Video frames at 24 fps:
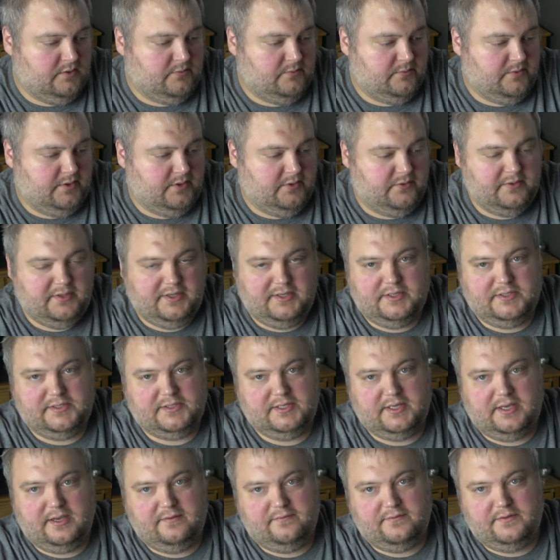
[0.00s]
We don't need to
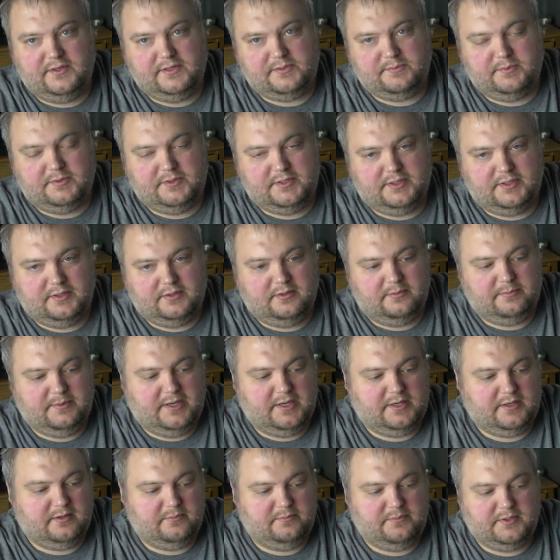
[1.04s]
save this particular
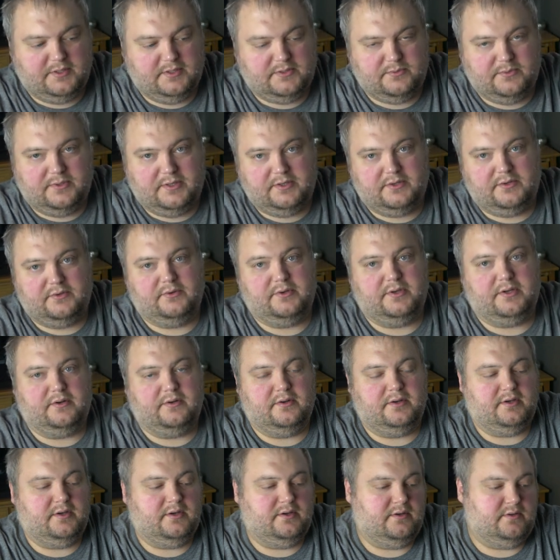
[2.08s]
backup because we're not doing
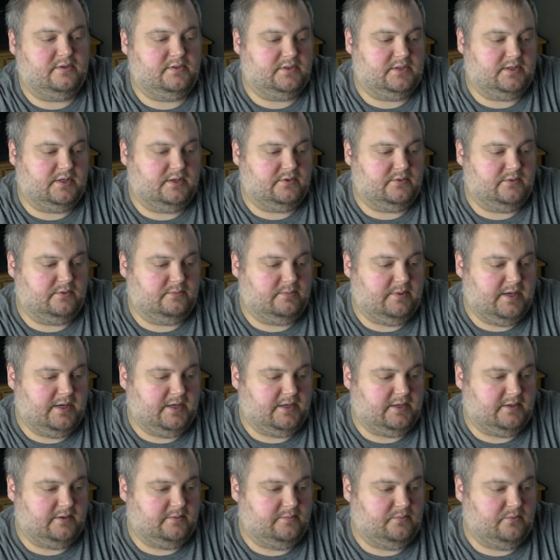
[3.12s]
a scheduled
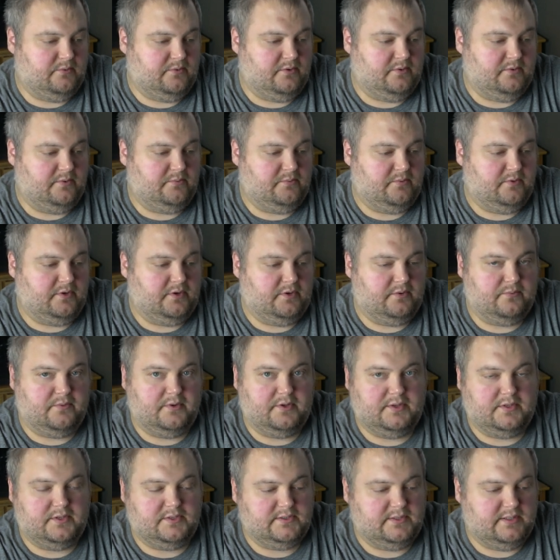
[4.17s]
backup. We're going to
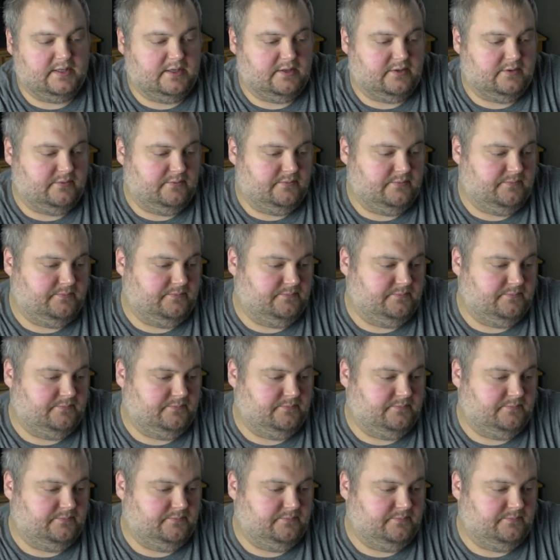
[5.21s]
run this now.